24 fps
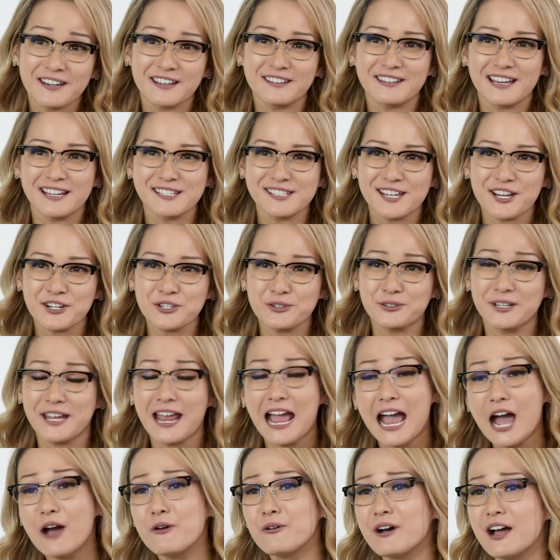and that's actually
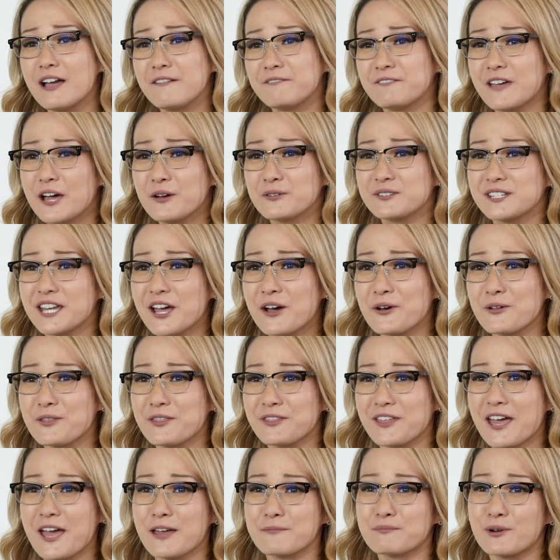how I found out
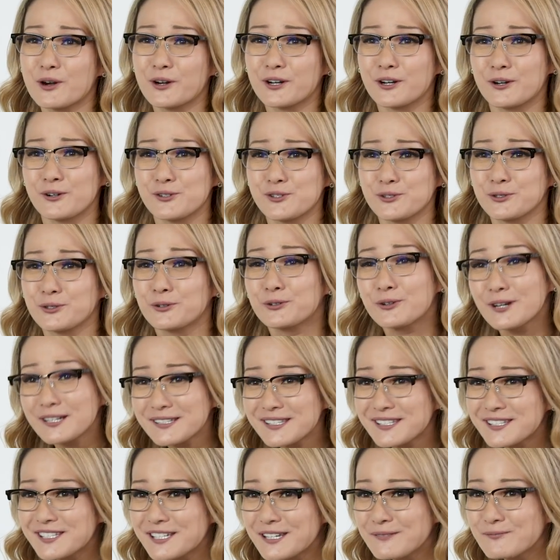that Park Harajuku
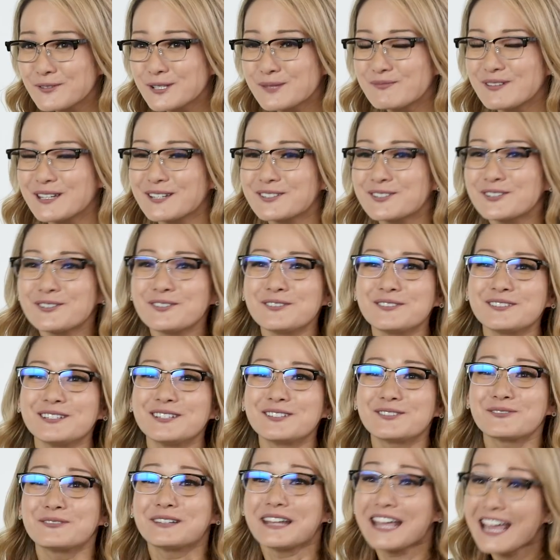Crisis Team was being turned
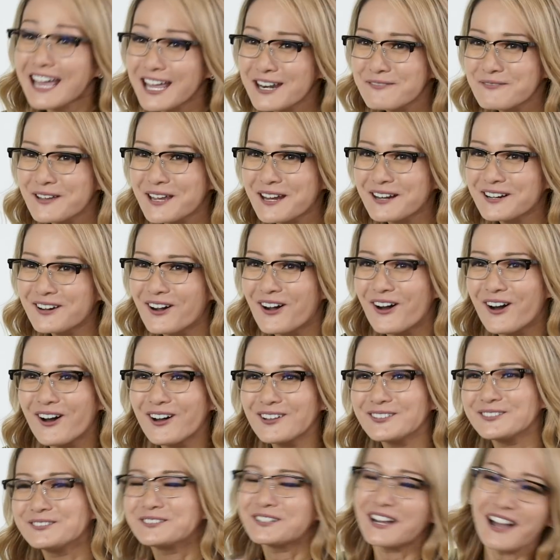into an anime
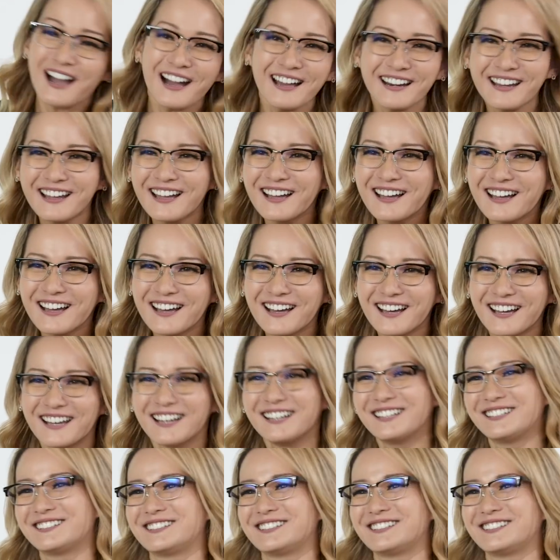called Urahara.